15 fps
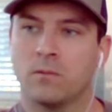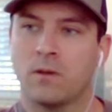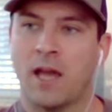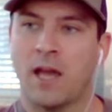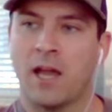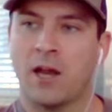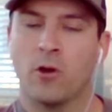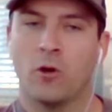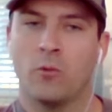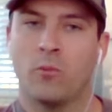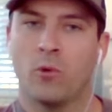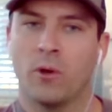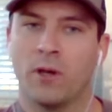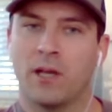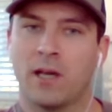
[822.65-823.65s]
arrow
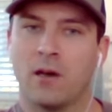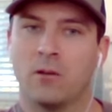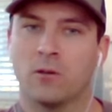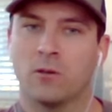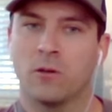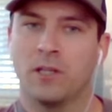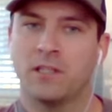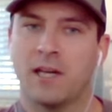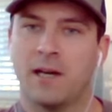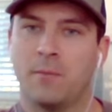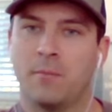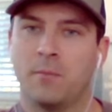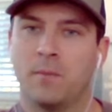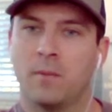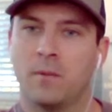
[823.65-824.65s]
pointing out with green tab.
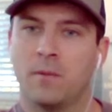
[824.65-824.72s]
Yeah,